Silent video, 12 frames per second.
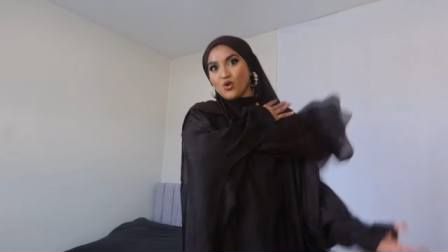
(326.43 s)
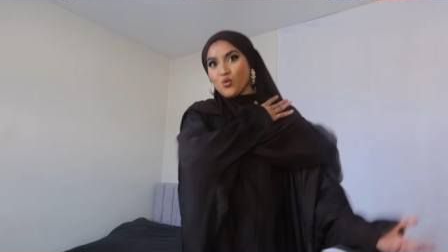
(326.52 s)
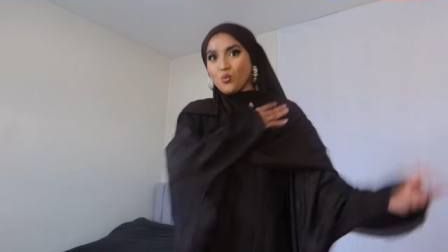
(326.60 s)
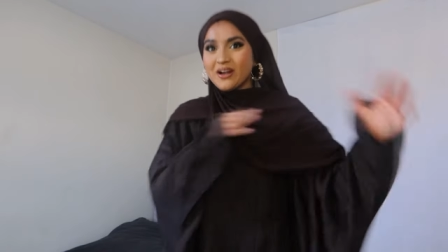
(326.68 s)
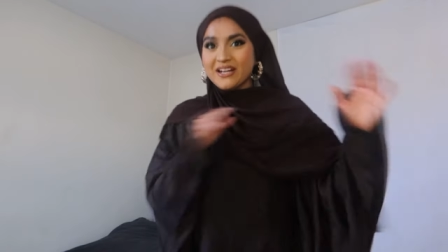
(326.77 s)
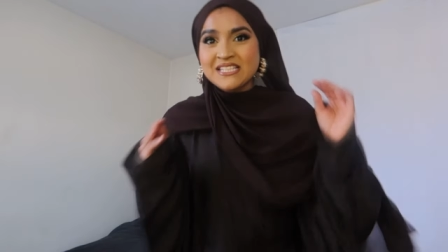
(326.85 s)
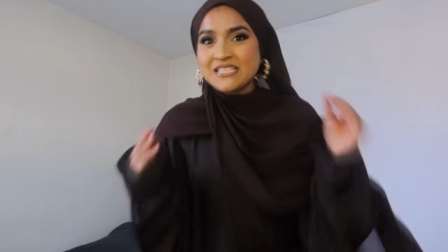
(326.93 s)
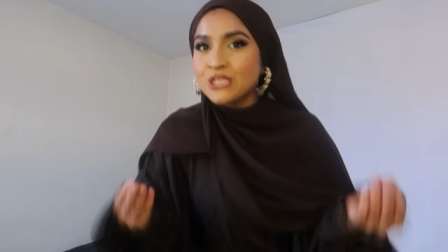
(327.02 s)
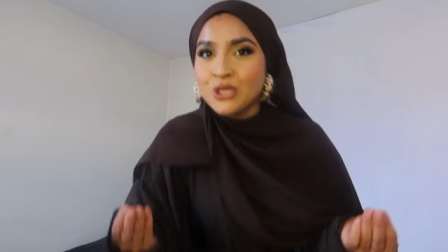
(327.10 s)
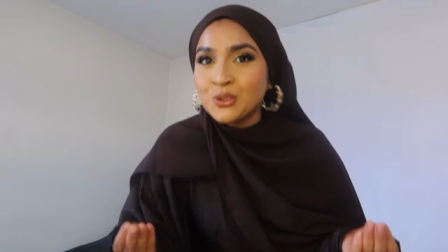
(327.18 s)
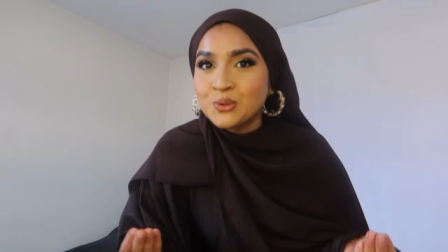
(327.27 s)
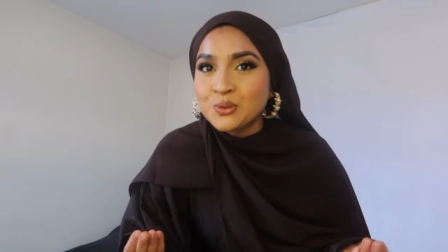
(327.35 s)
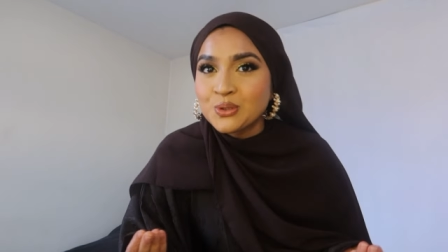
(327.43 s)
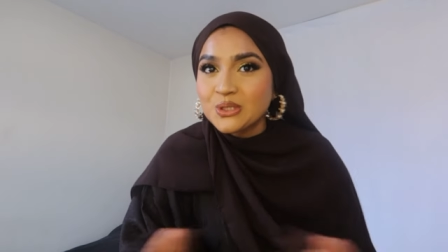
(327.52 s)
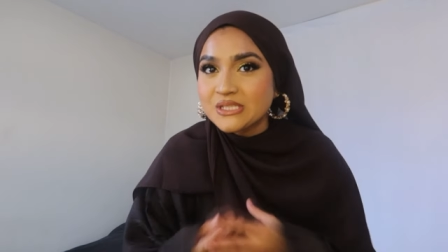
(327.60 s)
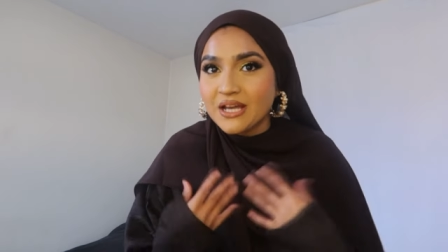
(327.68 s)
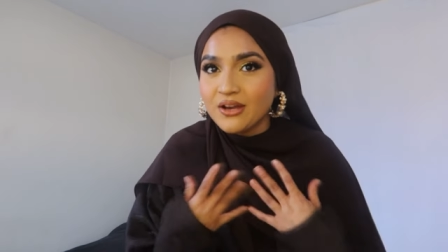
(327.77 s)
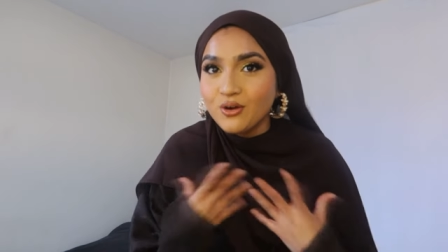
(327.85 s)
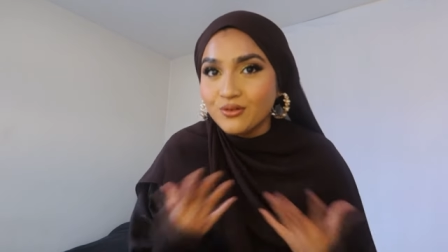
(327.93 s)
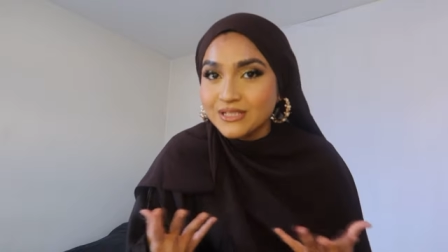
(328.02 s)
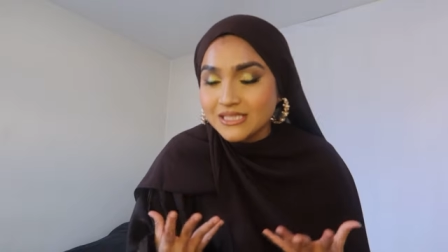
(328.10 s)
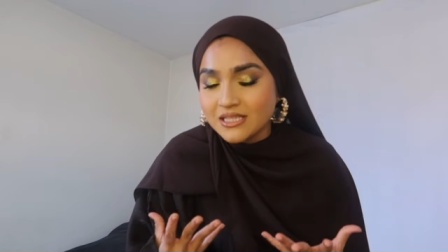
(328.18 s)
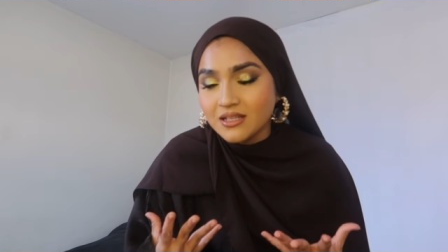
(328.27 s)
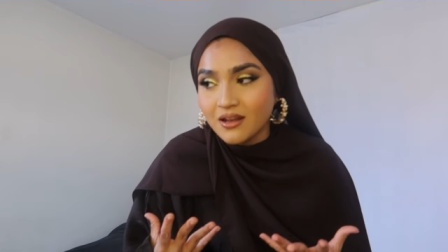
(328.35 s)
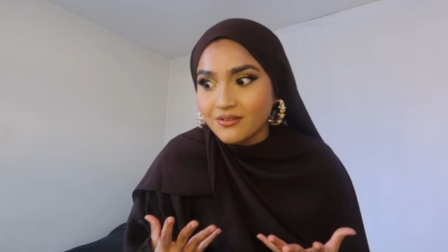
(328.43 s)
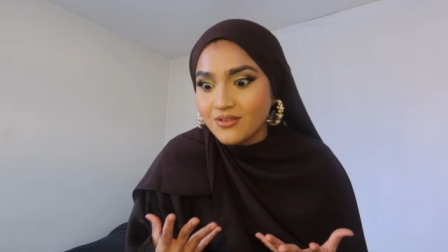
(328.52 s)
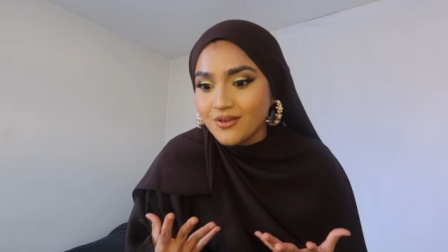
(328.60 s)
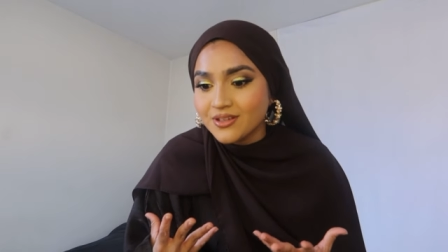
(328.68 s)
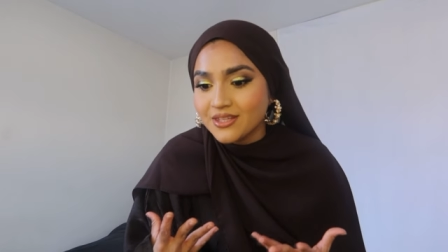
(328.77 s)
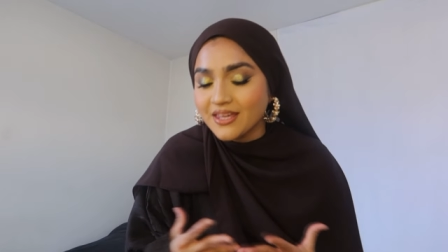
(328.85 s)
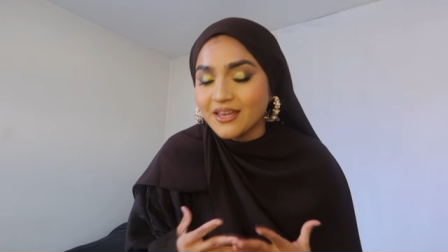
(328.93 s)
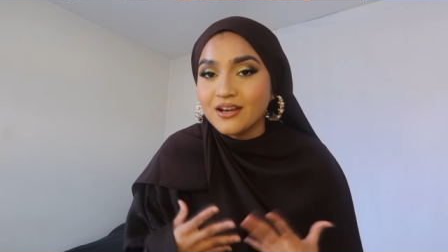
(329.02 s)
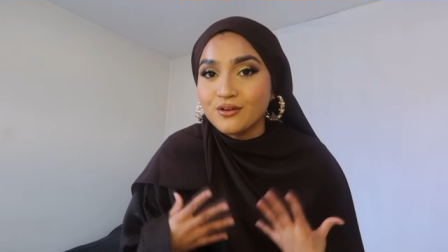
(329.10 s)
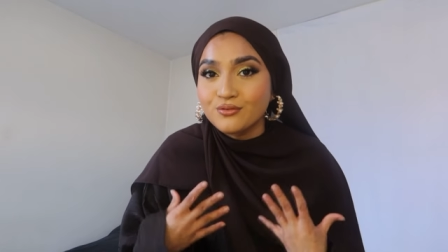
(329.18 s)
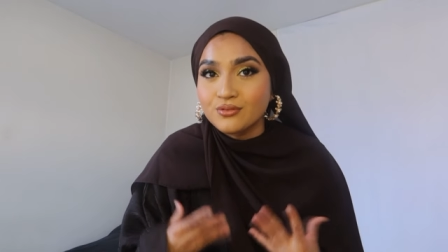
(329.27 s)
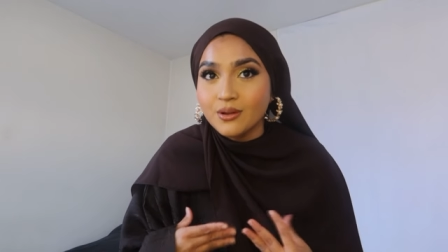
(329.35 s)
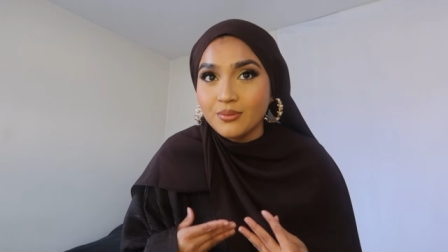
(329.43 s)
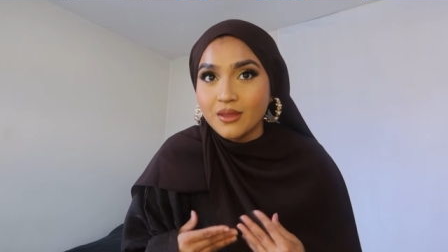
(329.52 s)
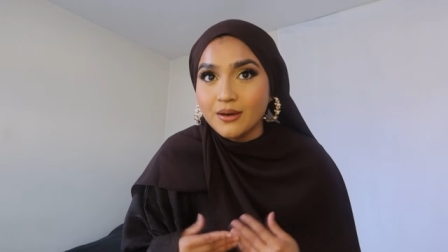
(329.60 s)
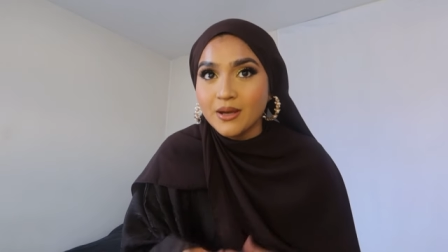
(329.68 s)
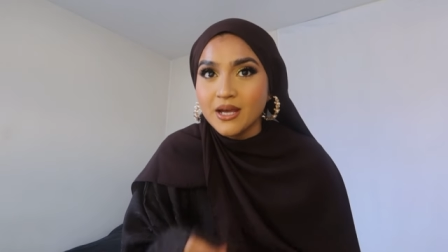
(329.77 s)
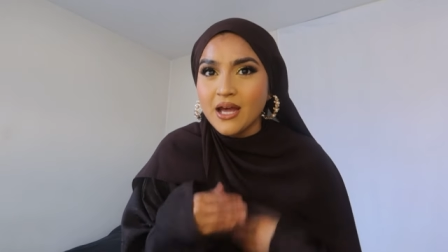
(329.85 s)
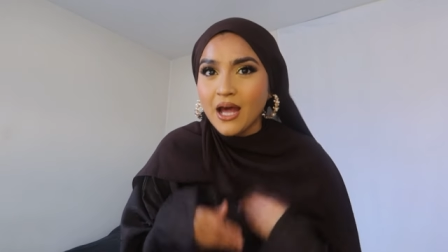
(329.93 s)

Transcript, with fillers: What is new? Because I obviously love everything from them.